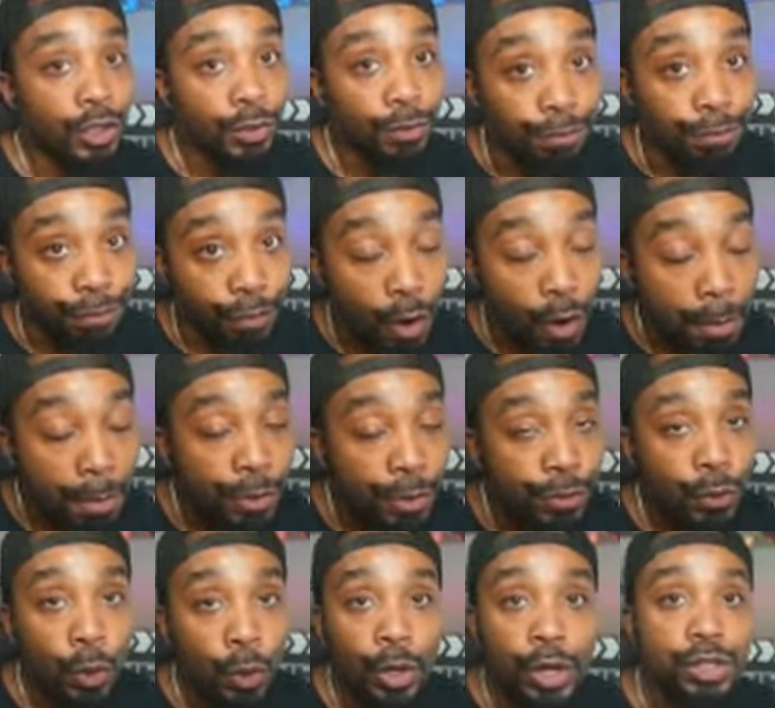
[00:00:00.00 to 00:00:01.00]

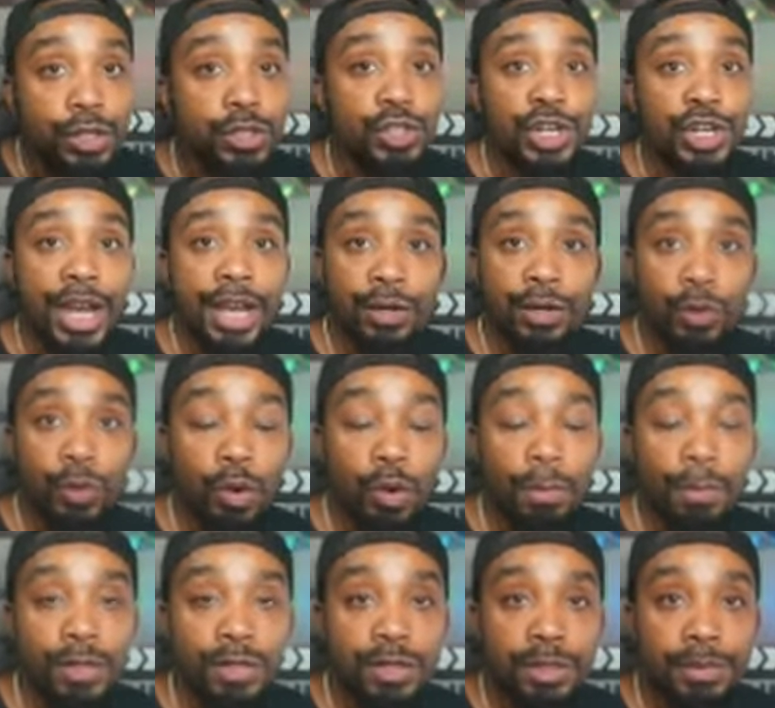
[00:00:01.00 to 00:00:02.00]
Vermithor is
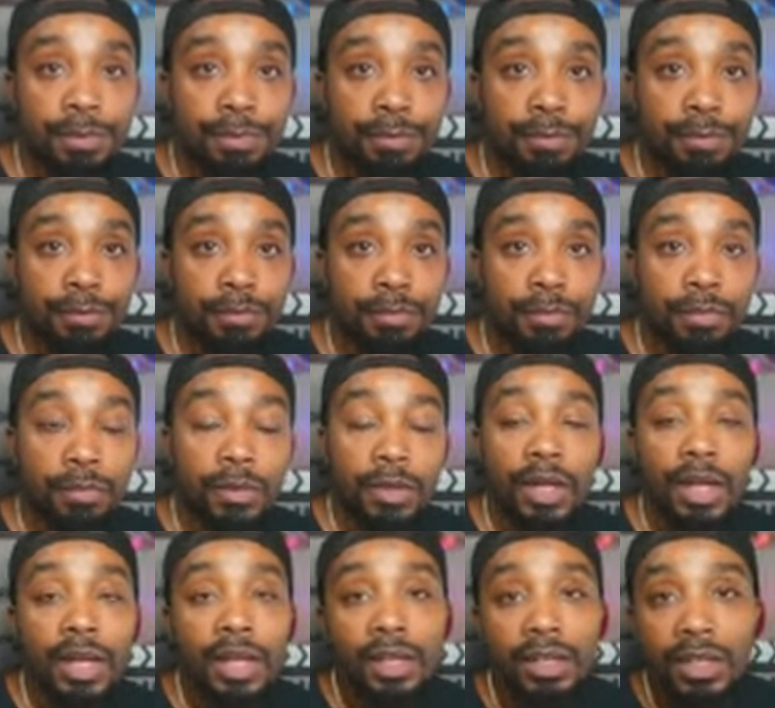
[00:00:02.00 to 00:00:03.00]
ginormous.
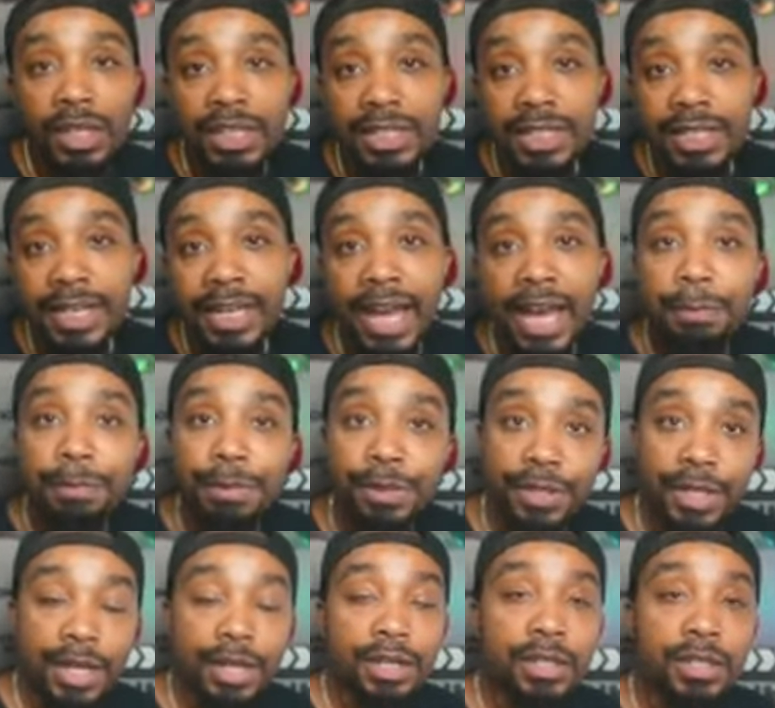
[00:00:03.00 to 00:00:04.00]
Let's say
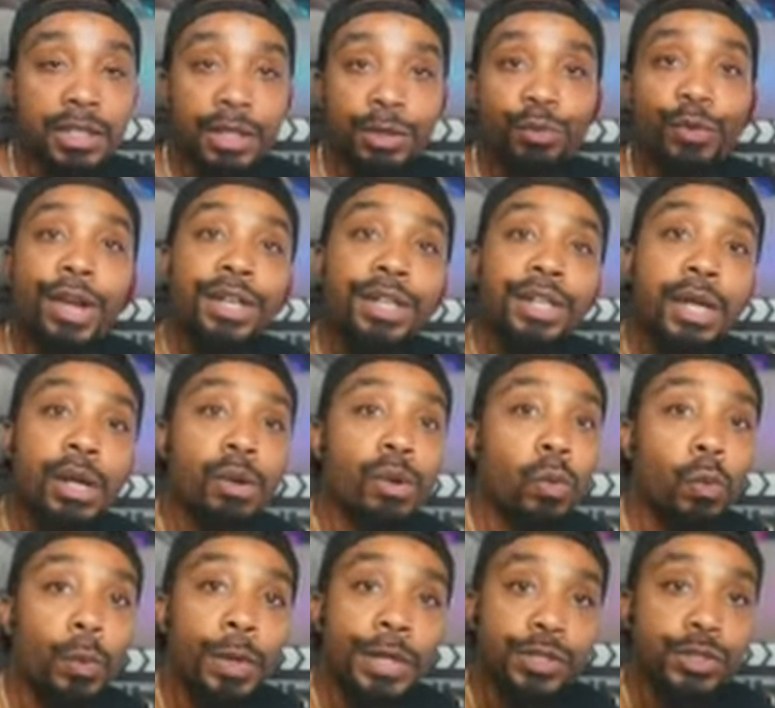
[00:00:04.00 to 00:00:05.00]
hypothetically
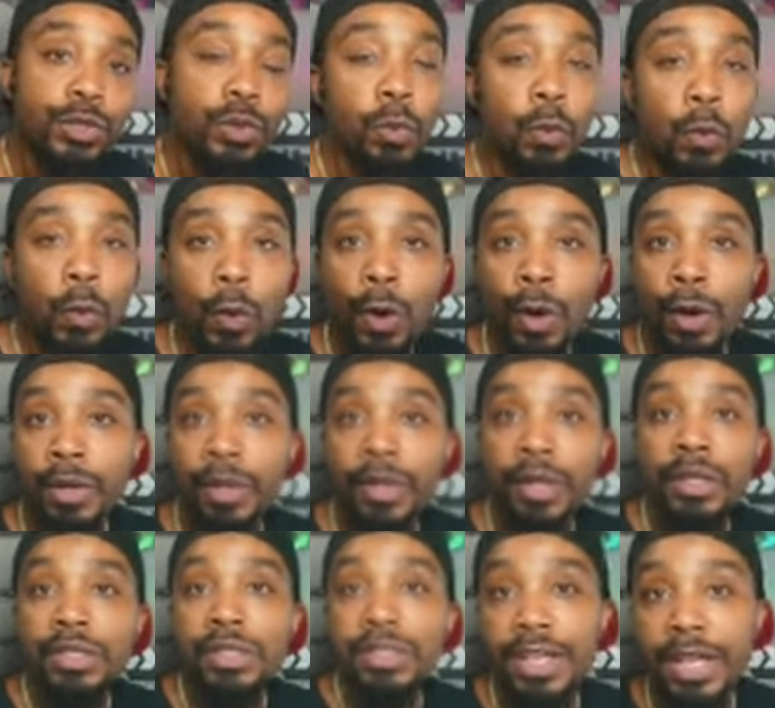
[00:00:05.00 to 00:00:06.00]
Rhaenyra wins the war,
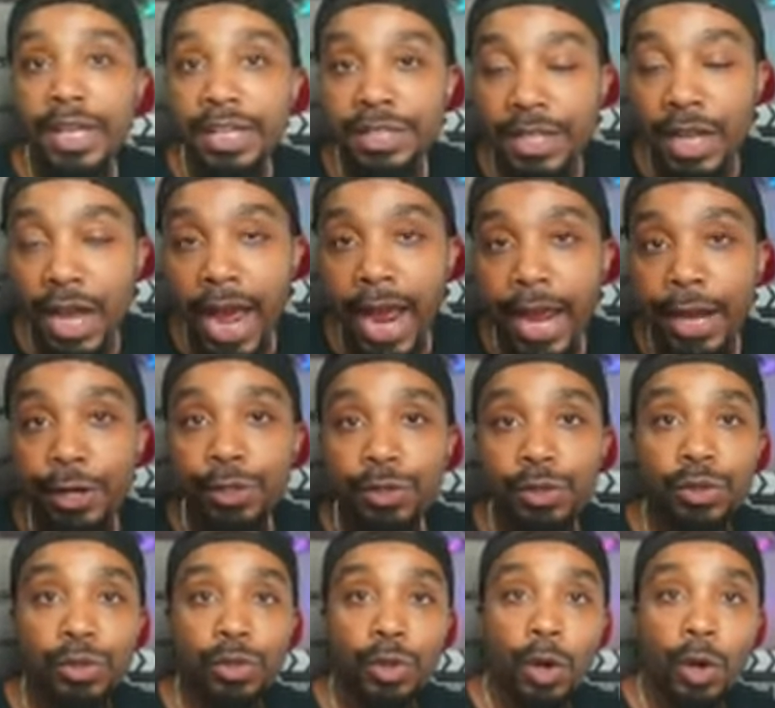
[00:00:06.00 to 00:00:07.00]
takes the
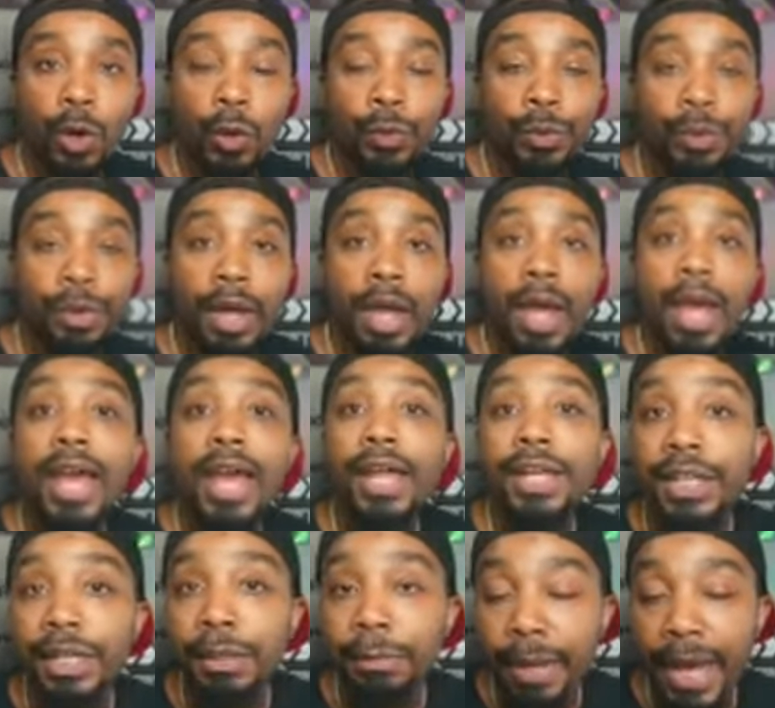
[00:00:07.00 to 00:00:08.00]
Iron Throne,
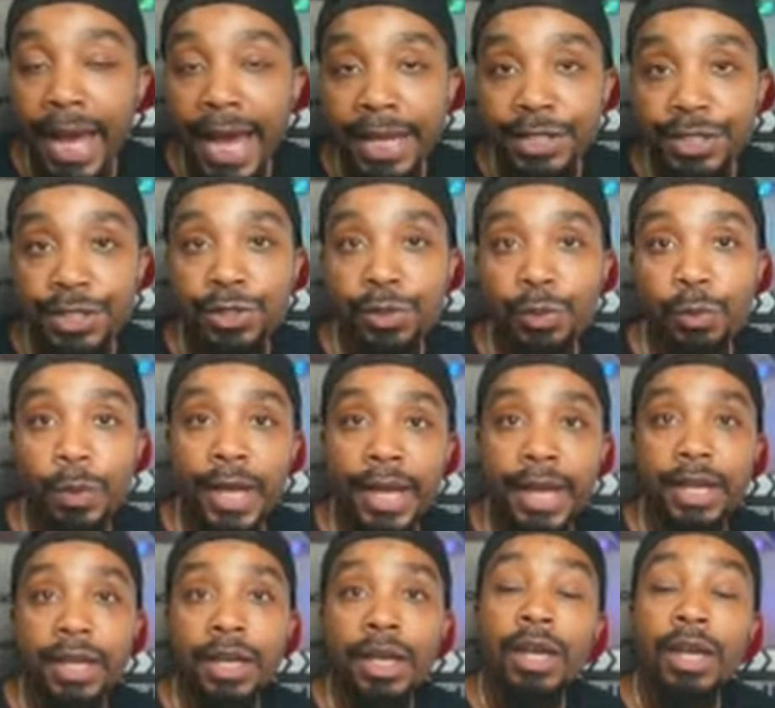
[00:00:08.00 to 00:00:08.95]
and then passes away.